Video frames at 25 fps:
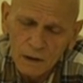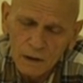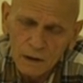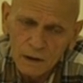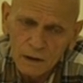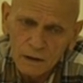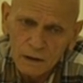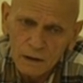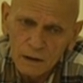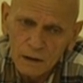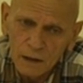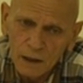
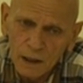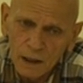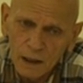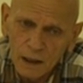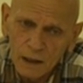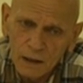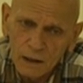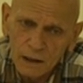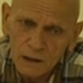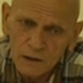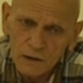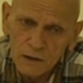And
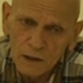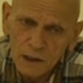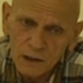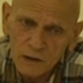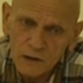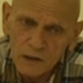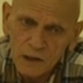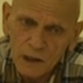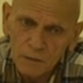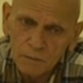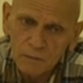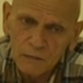that's
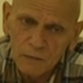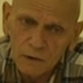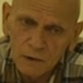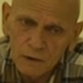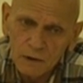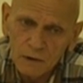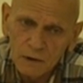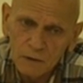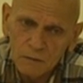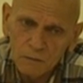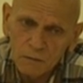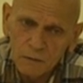something
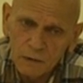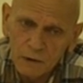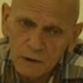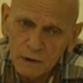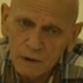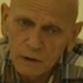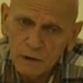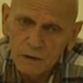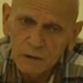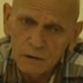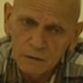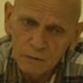that
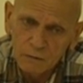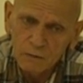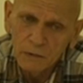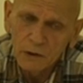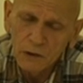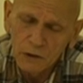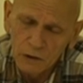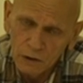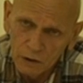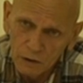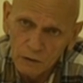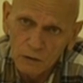we
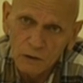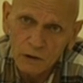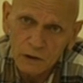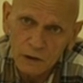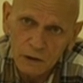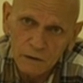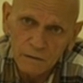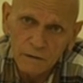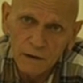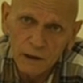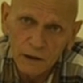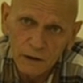knew not to
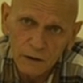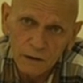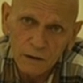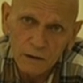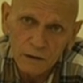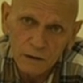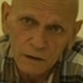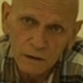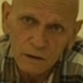vote.